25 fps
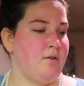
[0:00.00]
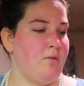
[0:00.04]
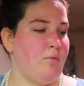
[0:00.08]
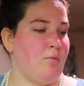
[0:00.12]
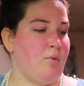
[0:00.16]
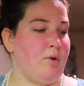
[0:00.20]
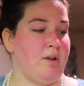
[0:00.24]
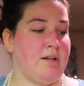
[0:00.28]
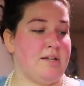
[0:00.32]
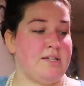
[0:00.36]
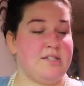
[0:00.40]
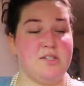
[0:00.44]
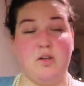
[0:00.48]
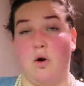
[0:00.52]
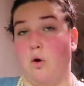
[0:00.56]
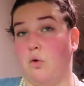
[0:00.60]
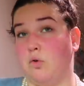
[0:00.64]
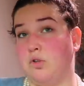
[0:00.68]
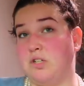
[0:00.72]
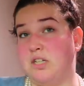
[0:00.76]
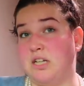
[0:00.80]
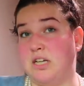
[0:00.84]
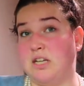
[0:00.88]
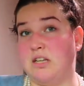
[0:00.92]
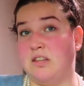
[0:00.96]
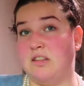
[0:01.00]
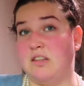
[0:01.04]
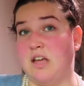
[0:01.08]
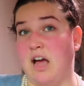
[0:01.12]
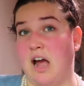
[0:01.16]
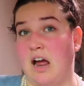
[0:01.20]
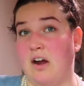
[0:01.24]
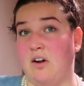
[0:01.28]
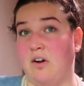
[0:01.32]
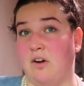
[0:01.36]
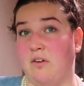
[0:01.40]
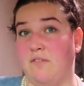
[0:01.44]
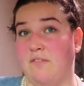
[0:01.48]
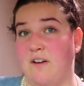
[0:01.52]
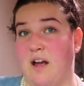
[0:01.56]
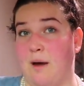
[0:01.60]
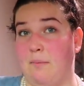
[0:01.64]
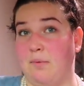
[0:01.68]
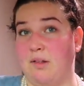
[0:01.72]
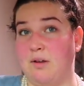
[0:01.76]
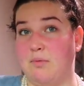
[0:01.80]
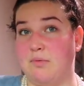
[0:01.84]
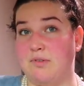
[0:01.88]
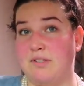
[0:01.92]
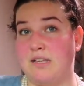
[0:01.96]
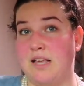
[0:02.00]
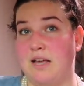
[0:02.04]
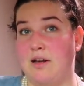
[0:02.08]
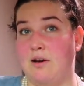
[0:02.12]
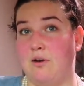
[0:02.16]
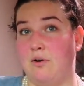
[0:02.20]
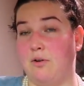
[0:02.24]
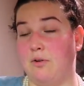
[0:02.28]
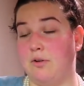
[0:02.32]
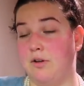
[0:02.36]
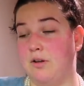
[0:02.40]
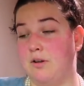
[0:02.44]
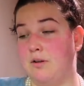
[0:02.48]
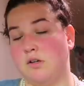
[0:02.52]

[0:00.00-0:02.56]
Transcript: really salty that her family was killed